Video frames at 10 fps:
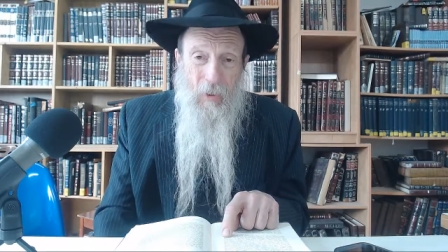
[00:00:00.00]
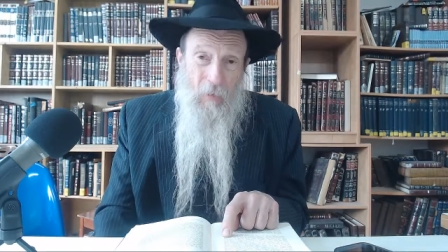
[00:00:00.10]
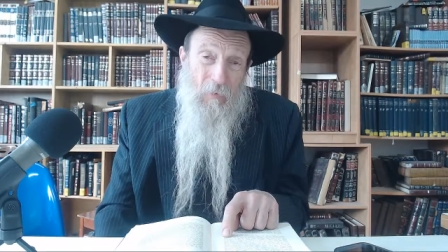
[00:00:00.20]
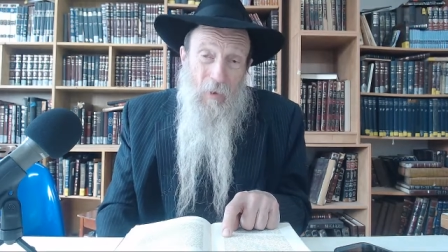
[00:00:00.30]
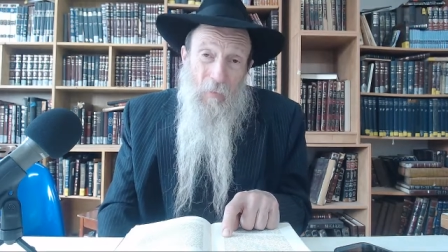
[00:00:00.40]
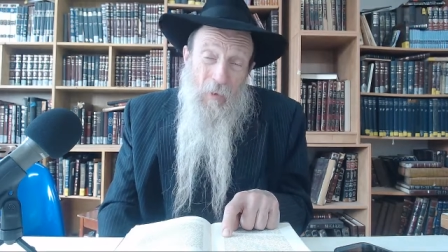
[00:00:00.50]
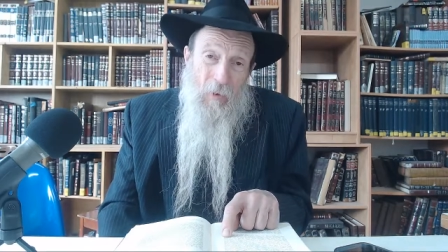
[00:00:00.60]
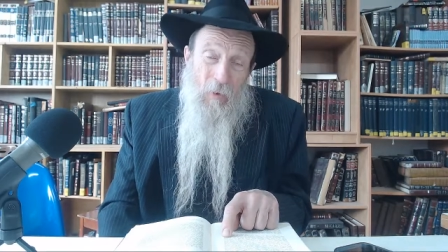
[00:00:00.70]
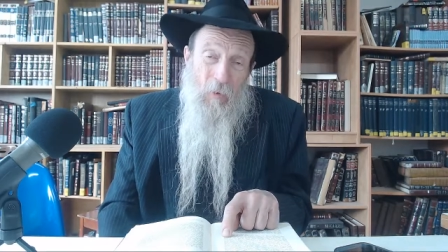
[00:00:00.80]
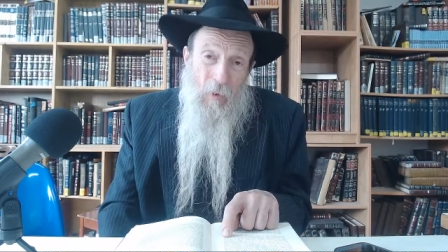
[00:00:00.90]
If somebody
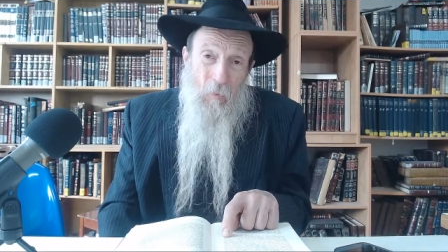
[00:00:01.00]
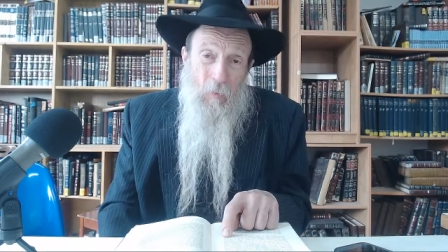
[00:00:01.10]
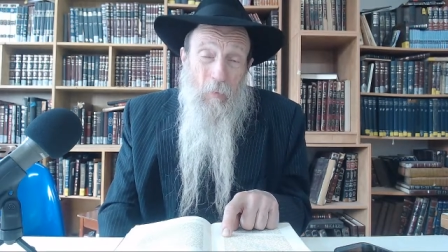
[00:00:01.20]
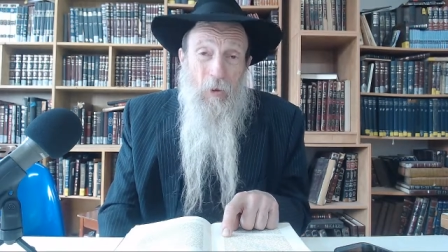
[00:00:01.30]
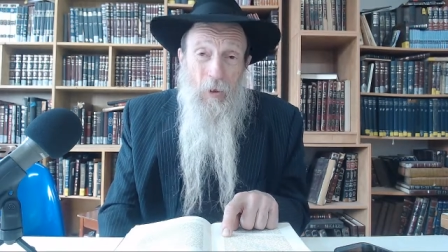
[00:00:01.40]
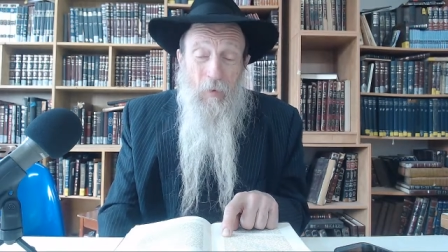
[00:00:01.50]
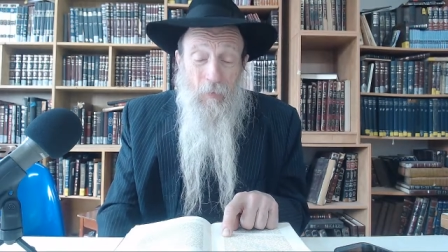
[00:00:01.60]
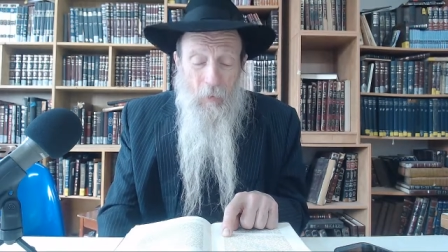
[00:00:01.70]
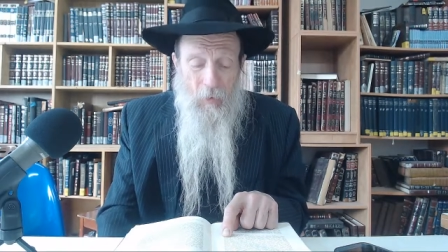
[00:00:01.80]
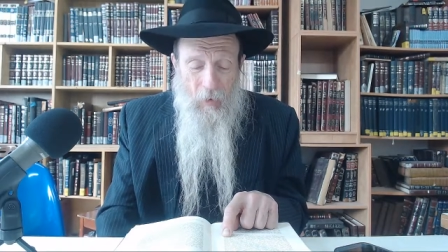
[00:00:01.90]
knows, I would appreciate if
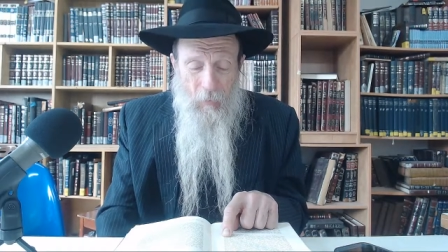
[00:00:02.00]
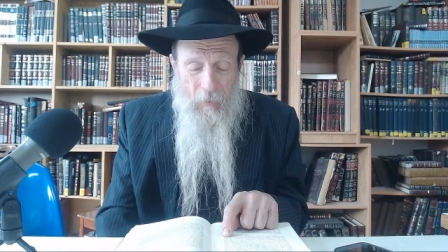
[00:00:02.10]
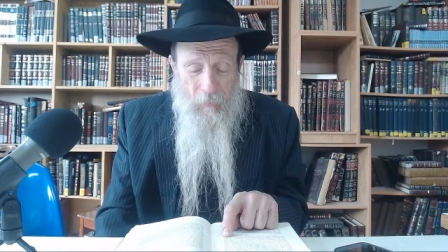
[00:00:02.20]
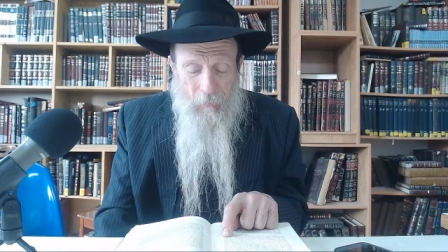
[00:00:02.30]
they would tell me.